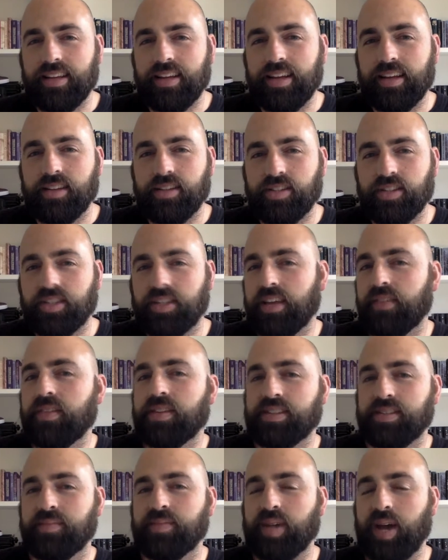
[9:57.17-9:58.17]
just give it
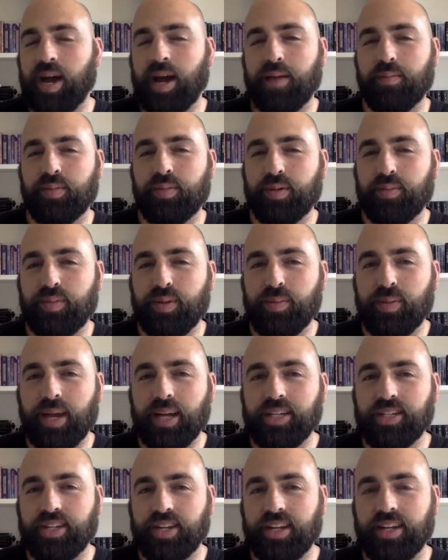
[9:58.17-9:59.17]
some time. Be
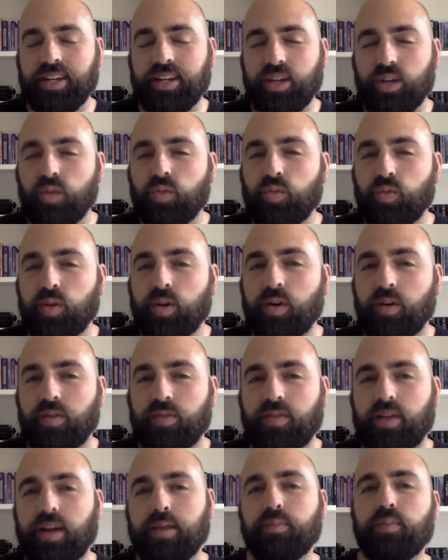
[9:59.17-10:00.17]
patient. You will
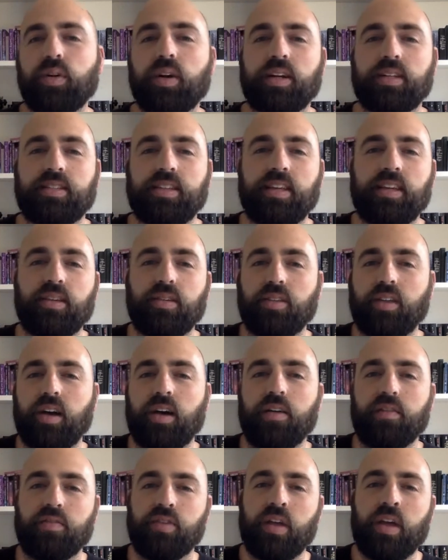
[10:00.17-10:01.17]
find books that you
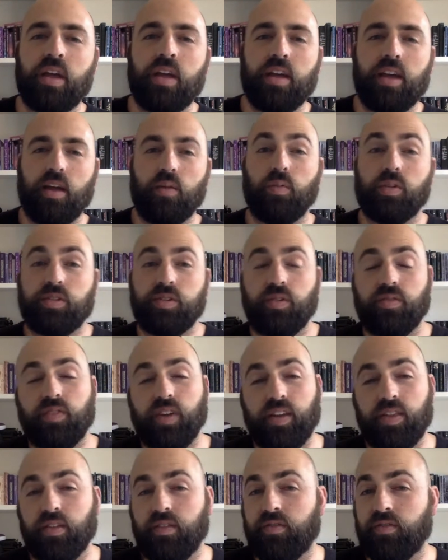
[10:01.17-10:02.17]
love, and once you
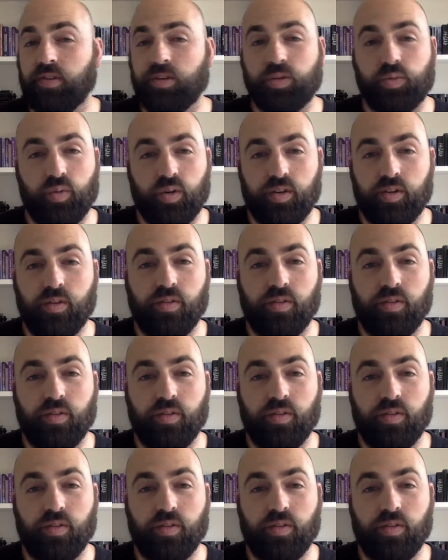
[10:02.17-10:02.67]
find the first one, you'll